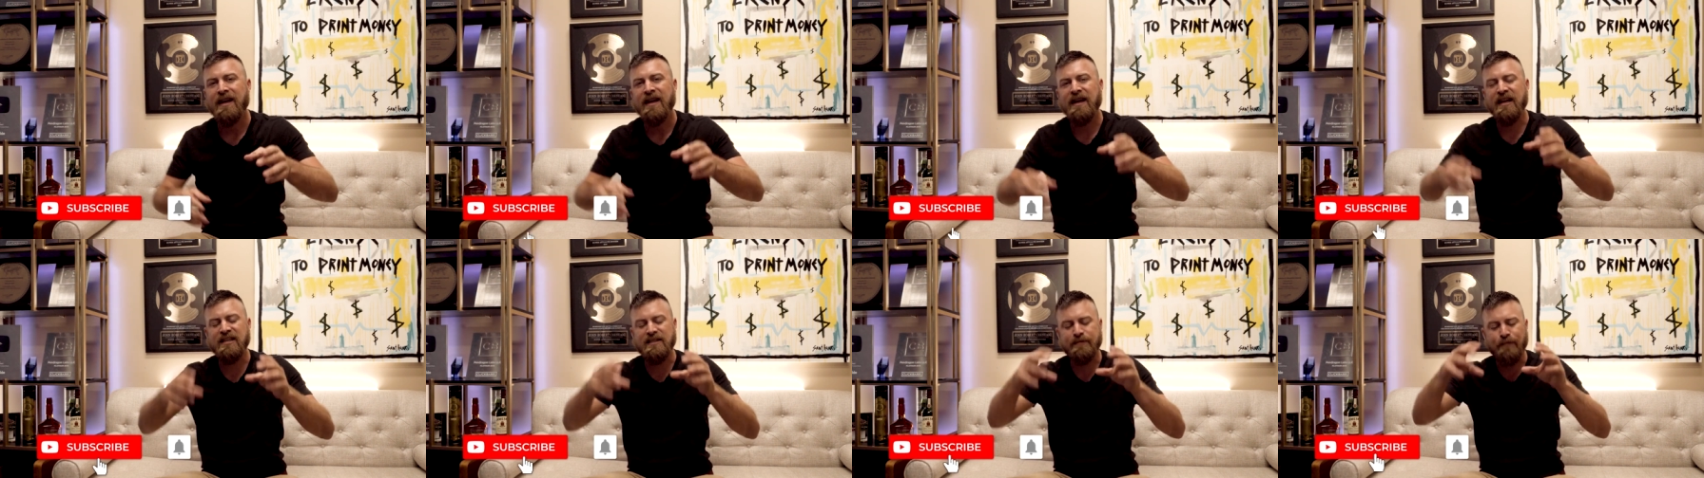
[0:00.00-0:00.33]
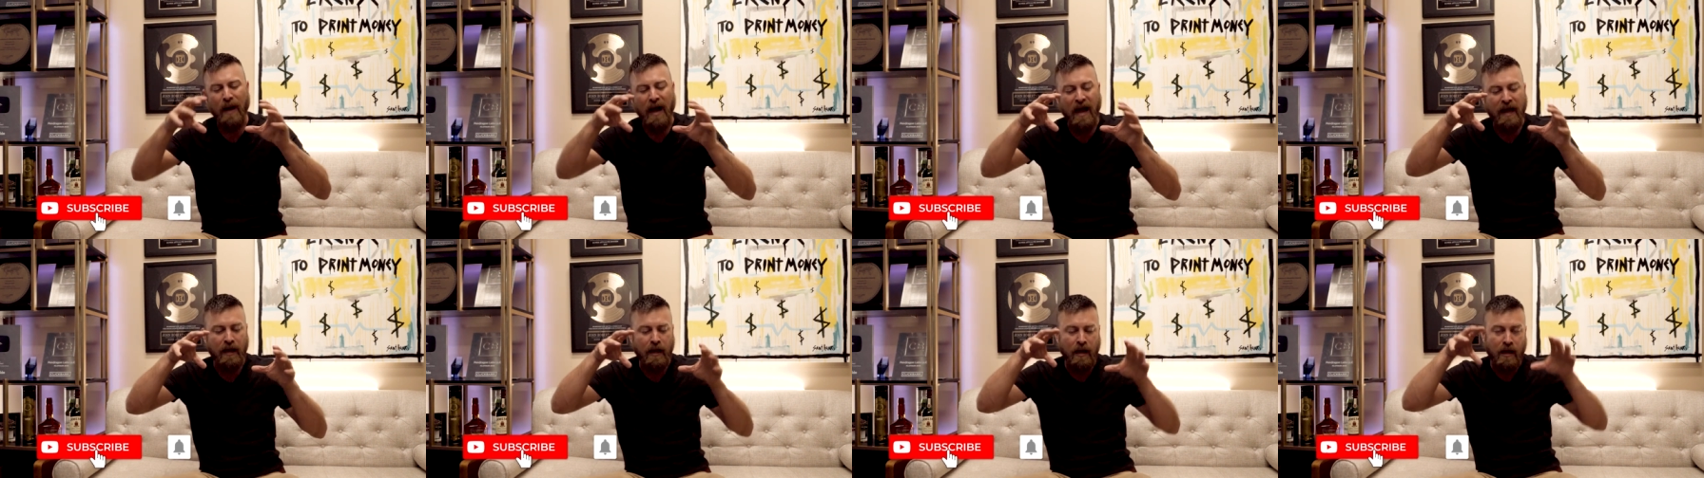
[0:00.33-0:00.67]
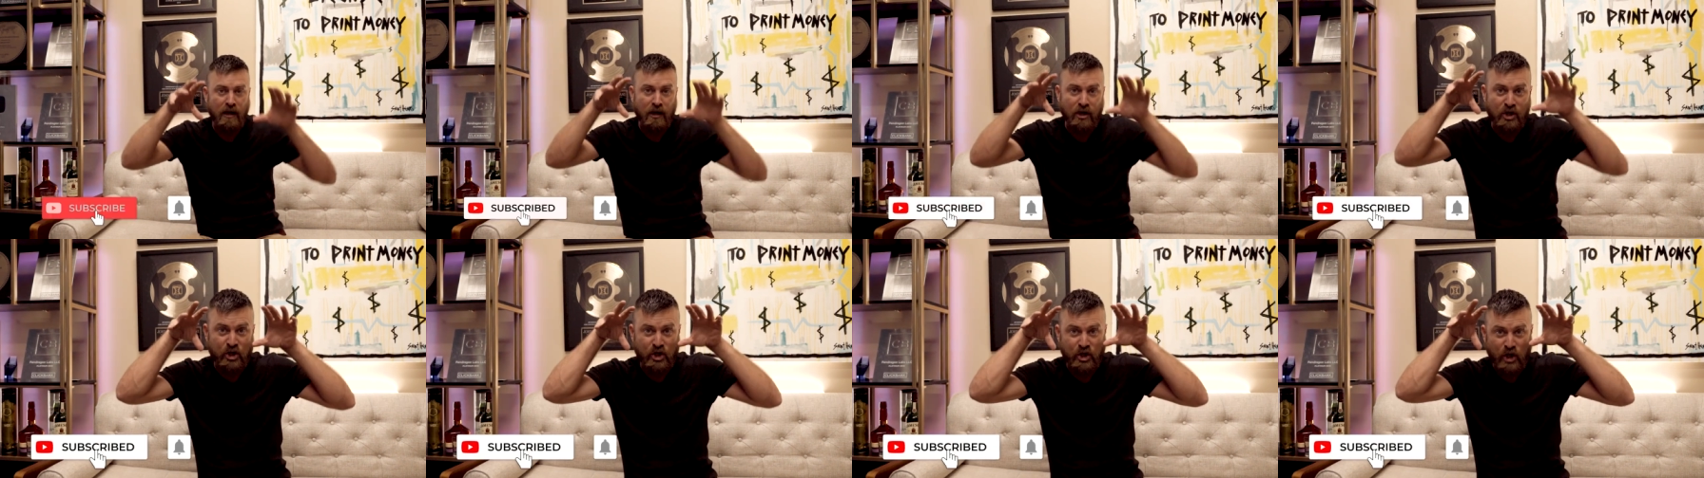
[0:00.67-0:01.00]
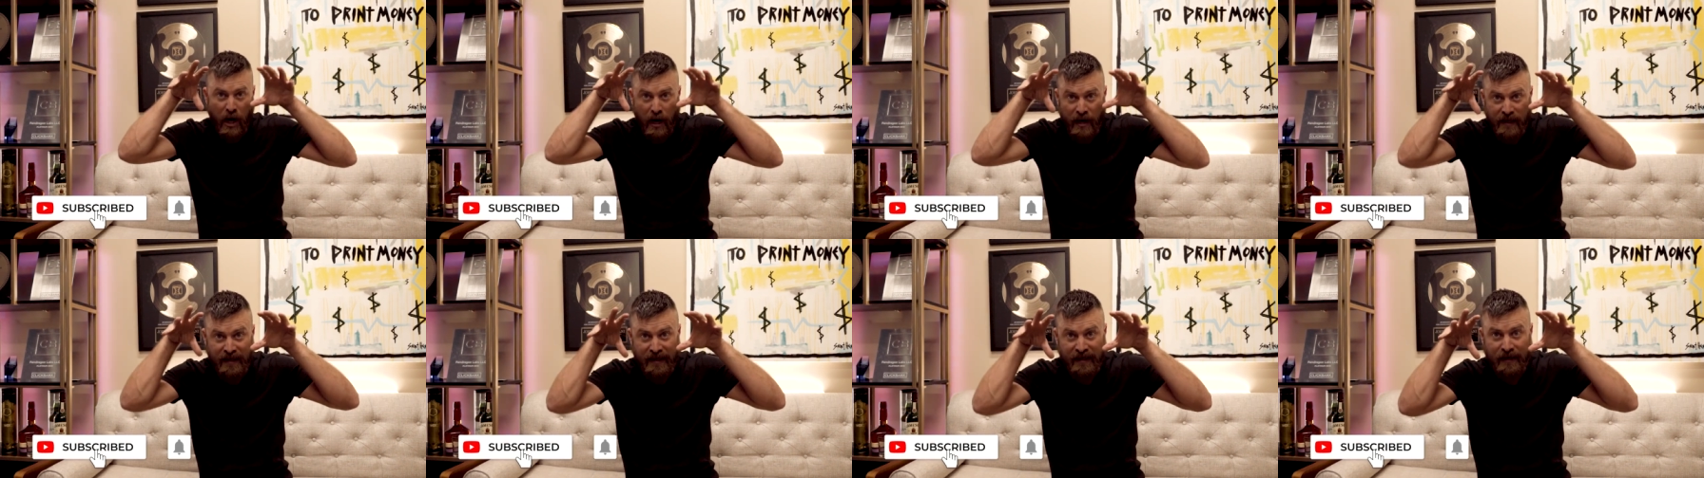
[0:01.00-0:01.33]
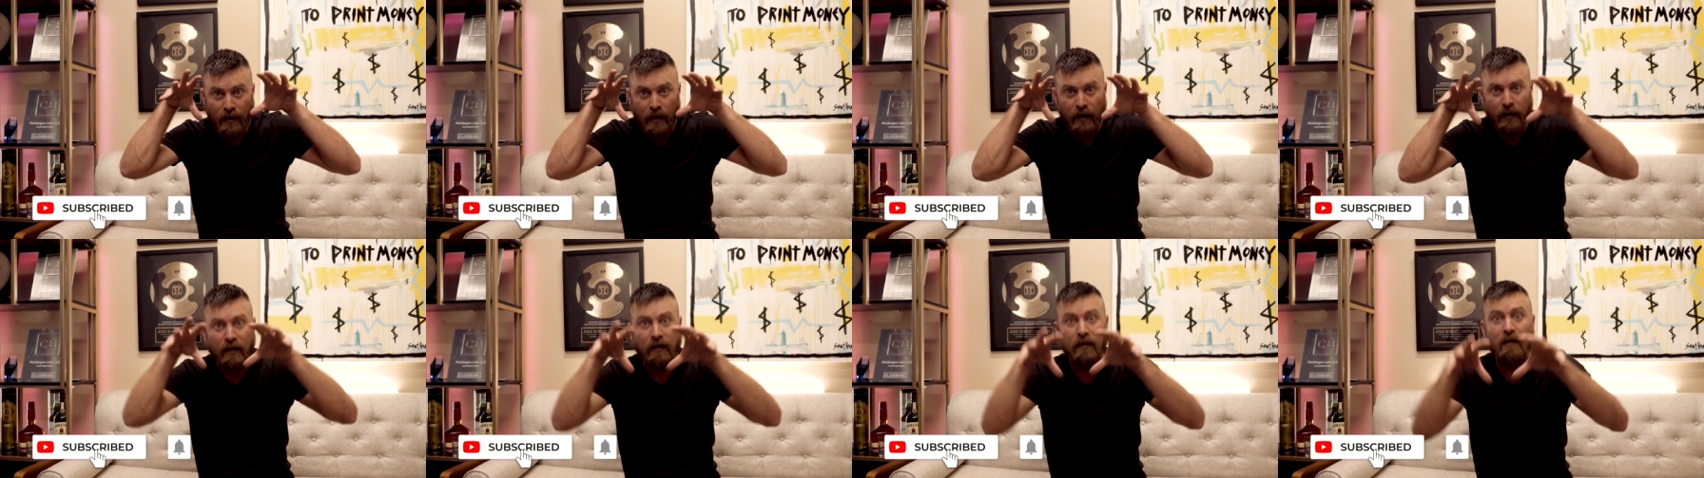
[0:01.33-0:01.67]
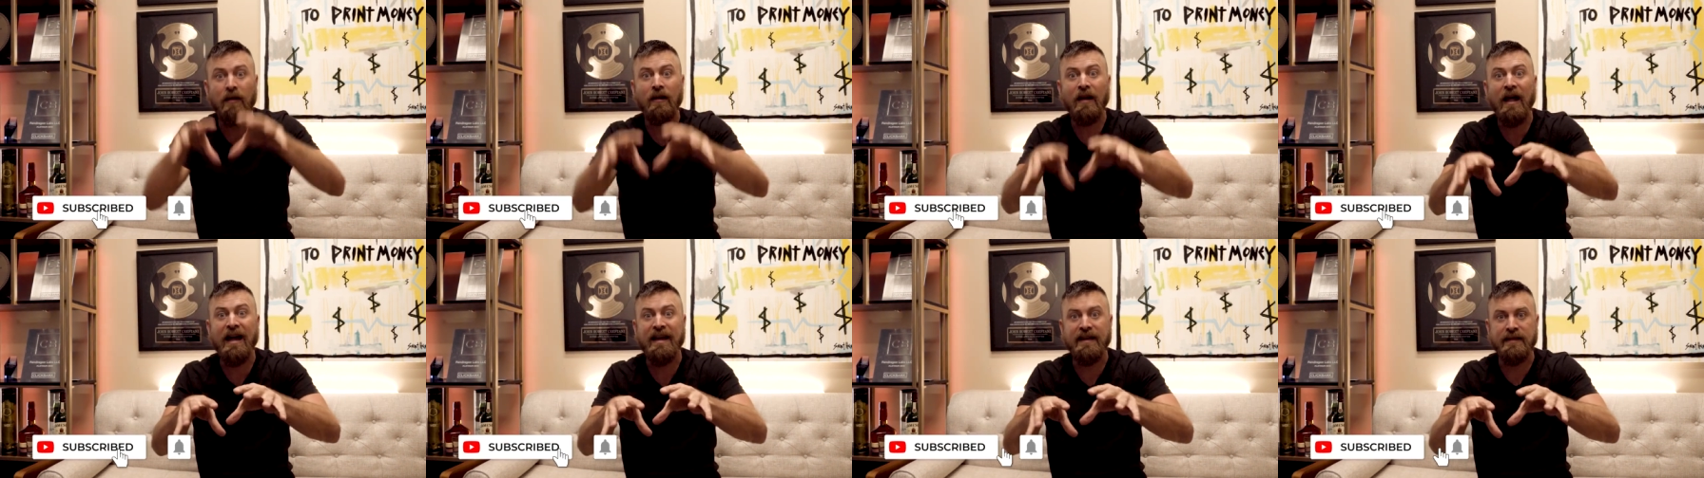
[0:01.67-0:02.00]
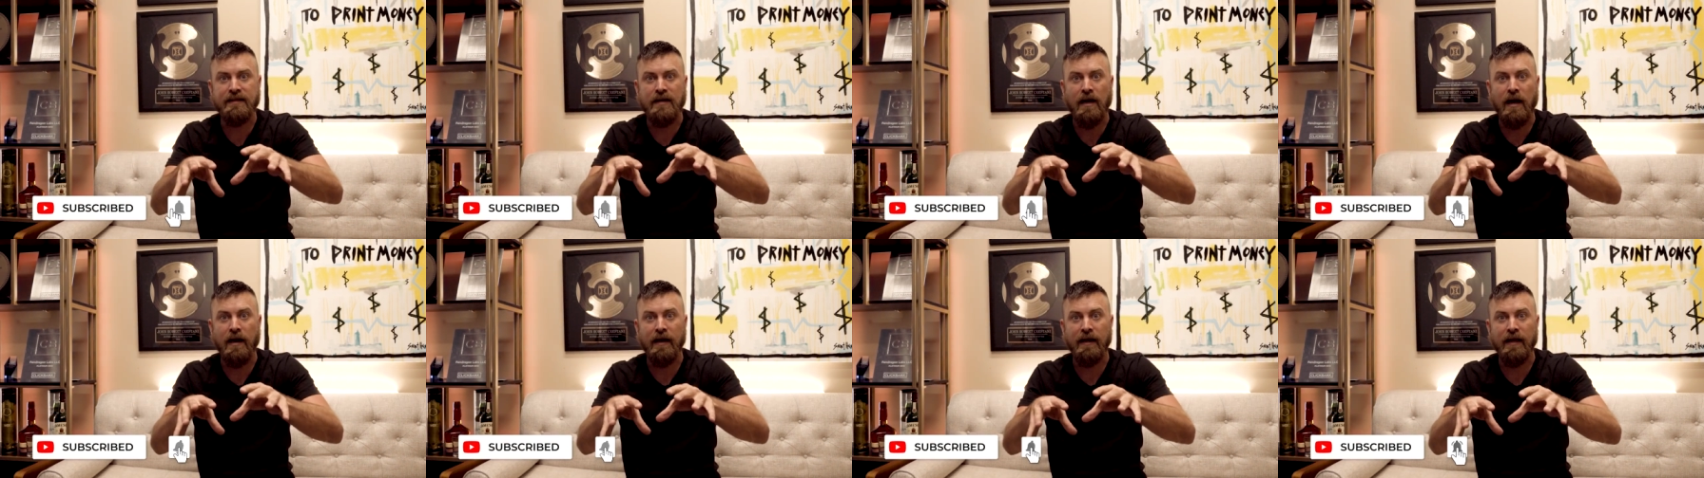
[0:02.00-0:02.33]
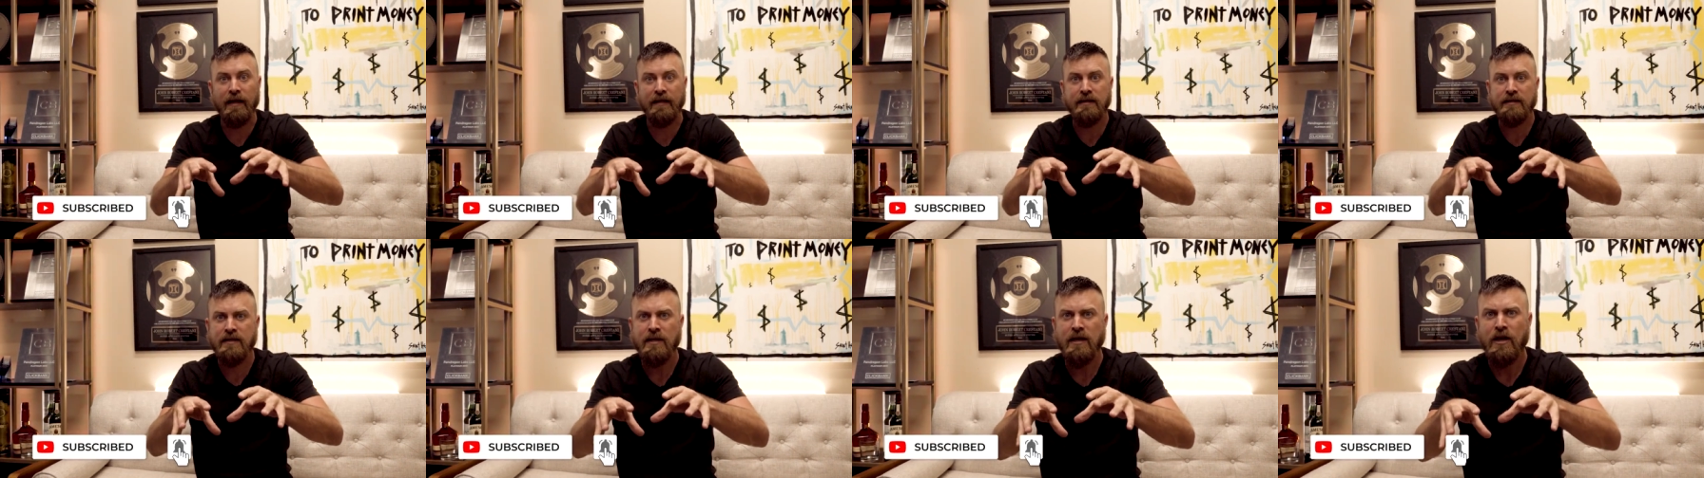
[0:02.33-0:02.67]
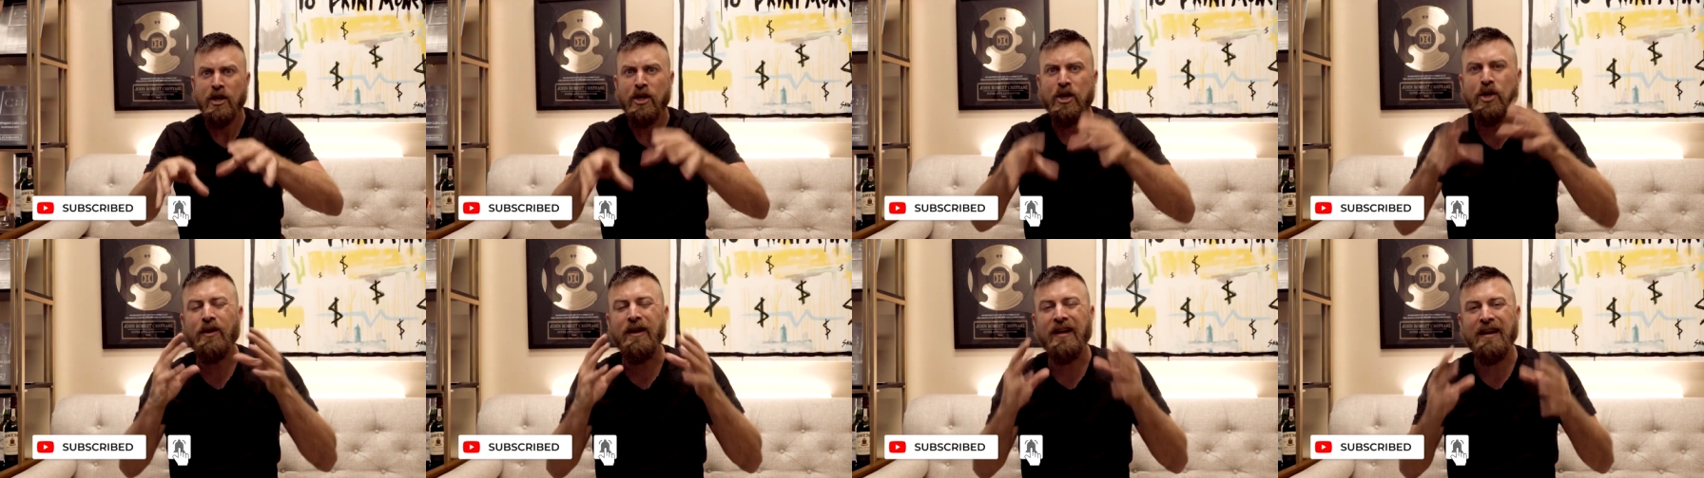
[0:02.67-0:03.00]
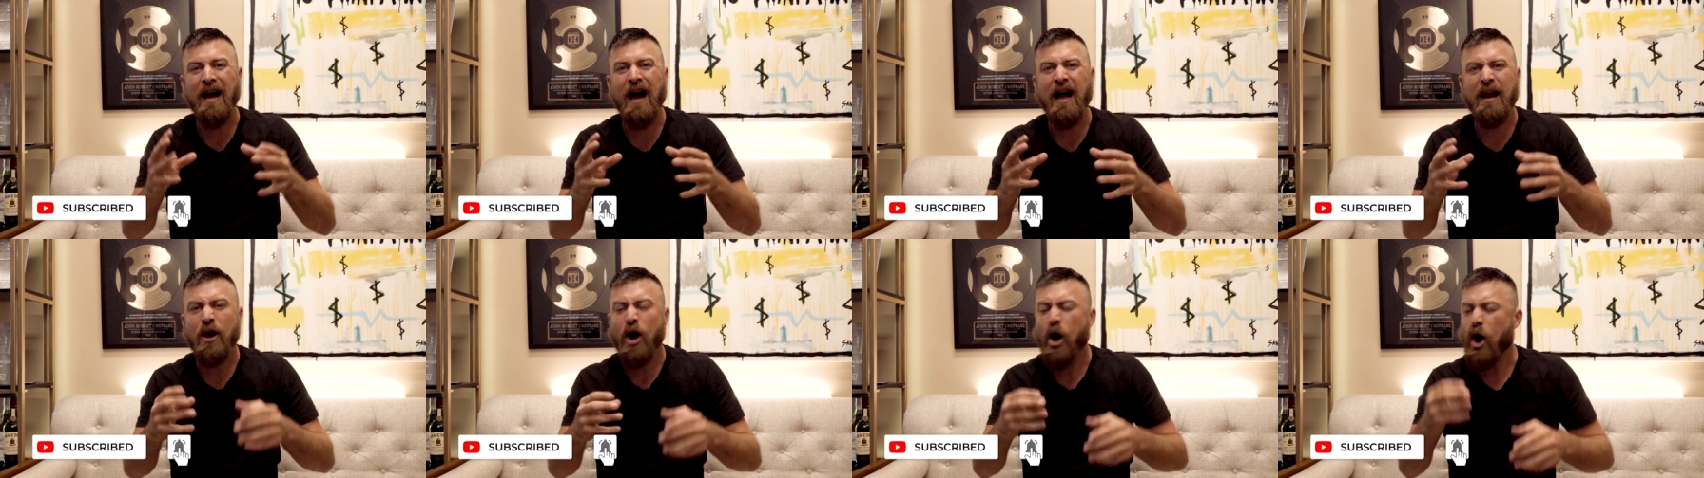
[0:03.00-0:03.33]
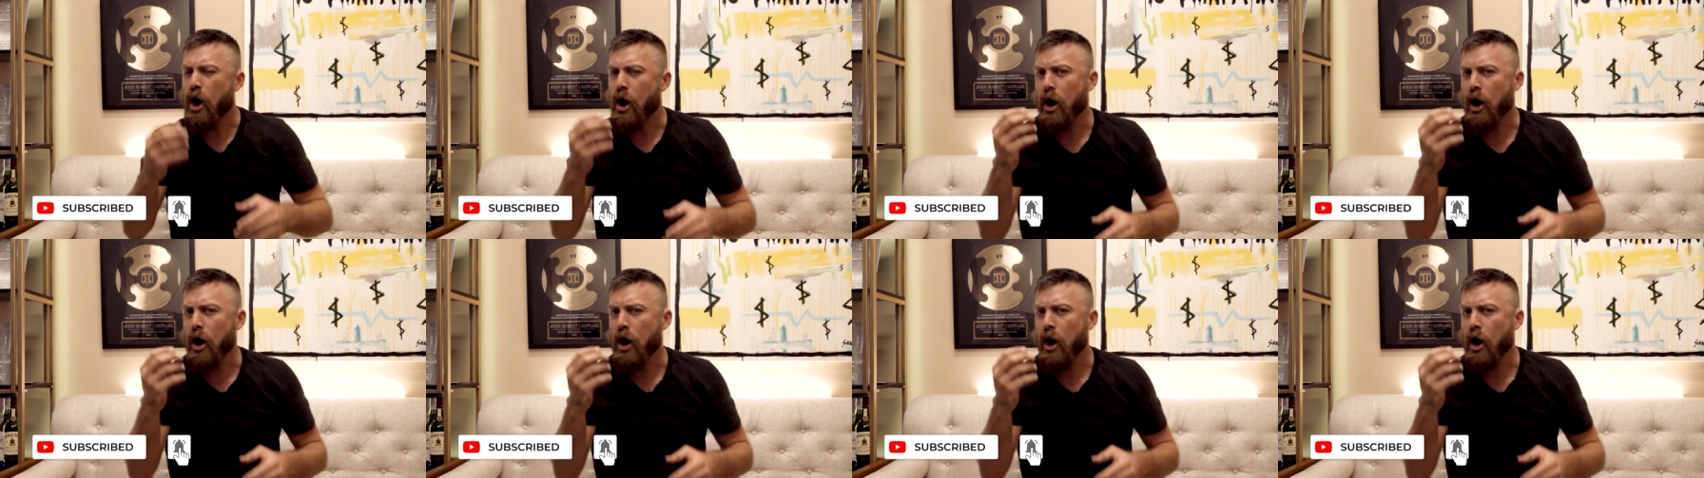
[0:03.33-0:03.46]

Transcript: is by shining light on it. You cannot